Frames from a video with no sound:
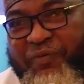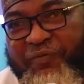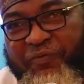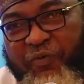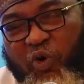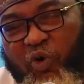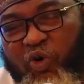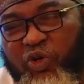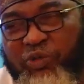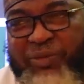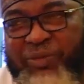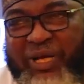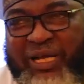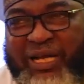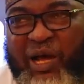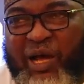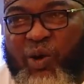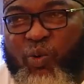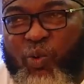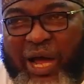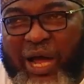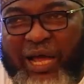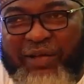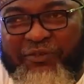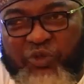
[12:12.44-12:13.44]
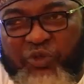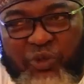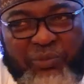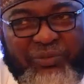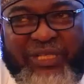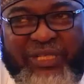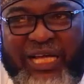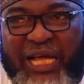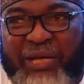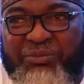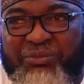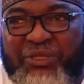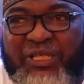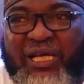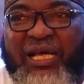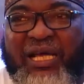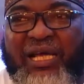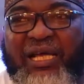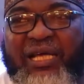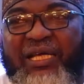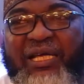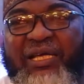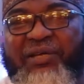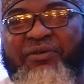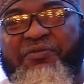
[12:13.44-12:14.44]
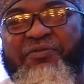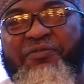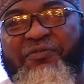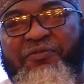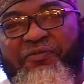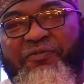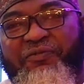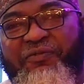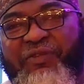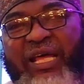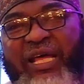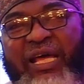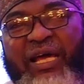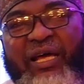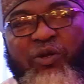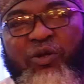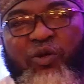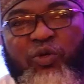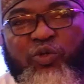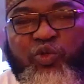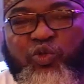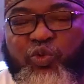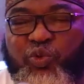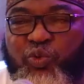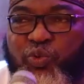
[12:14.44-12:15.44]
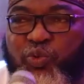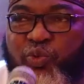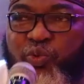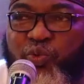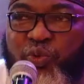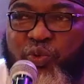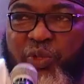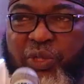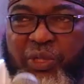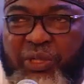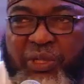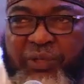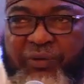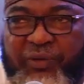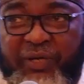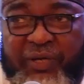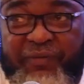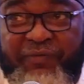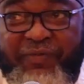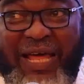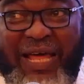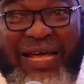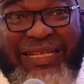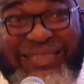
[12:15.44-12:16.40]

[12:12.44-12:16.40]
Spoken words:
for husband and wife sometimes if they are not too, if they are